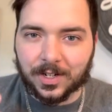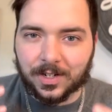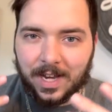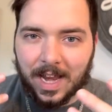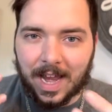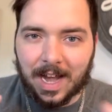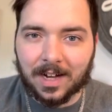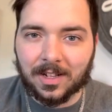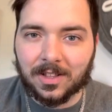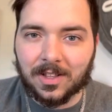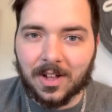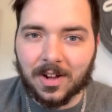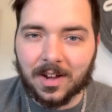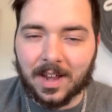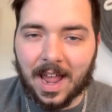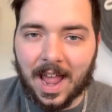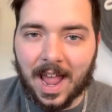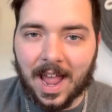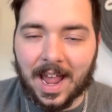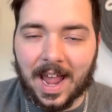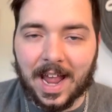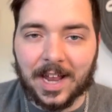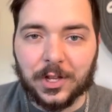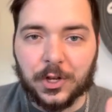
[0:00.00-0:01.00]
take a look
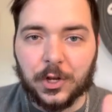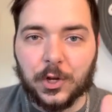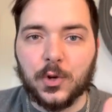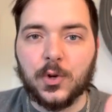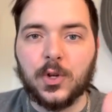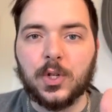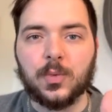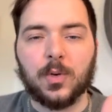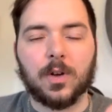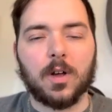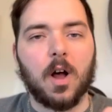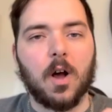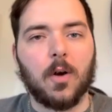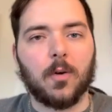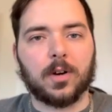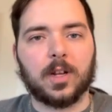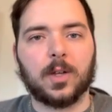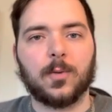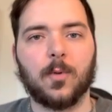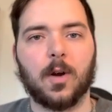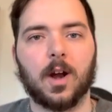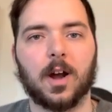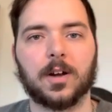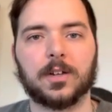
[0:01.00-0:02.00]
at, and use what already
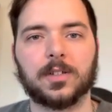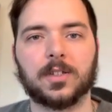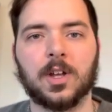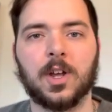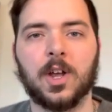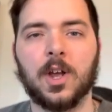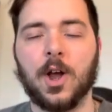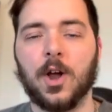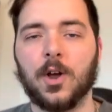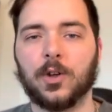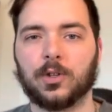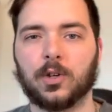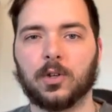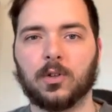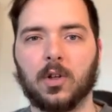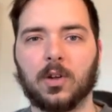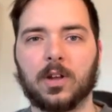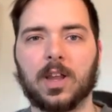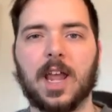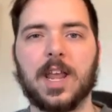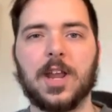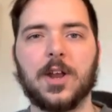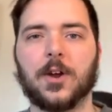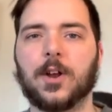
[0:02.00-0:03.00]
works. So look
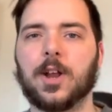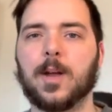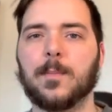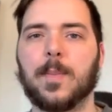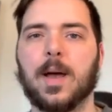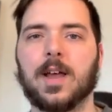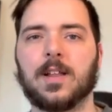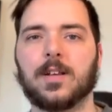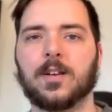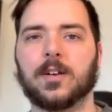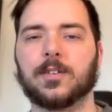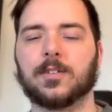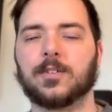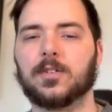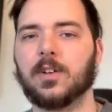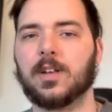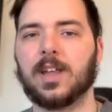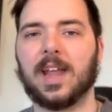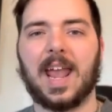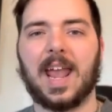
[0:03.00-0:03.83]
at your competitors. Look at